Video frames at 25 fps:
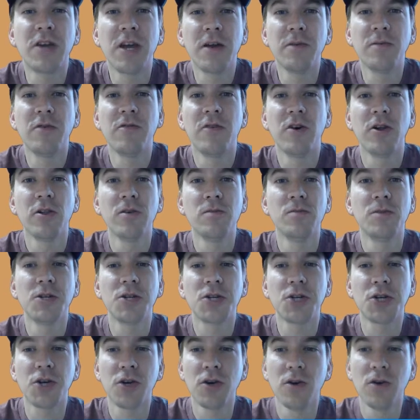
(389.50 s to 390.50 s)
development
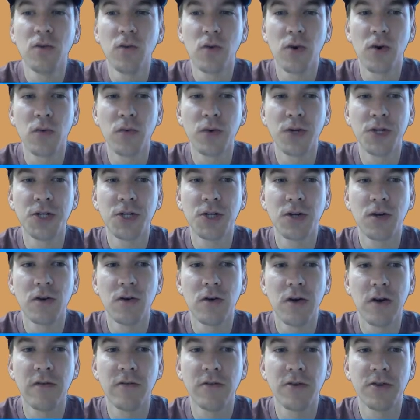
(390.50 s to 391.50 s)
show, where we show
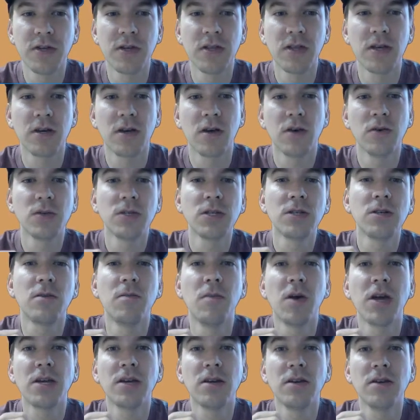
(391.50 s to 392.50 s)
everything that goes into
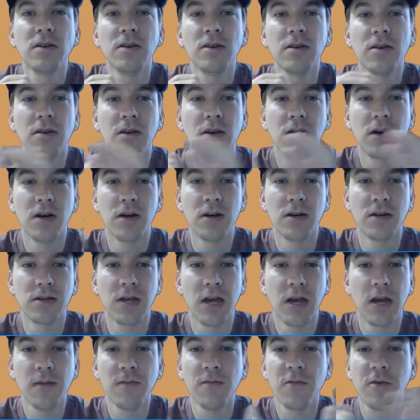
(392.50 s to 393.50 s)
making a
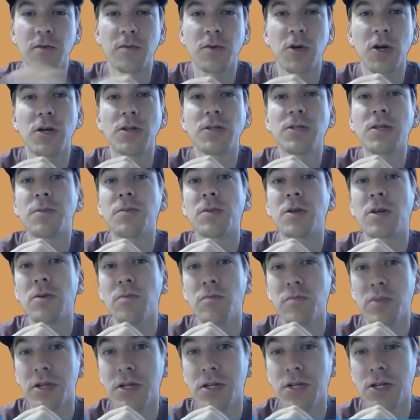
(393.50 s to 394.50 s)
game from concept to
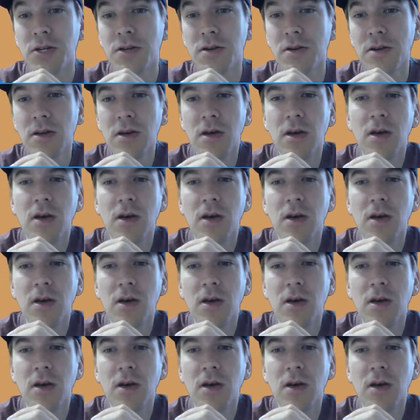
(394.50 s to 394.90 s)
completion.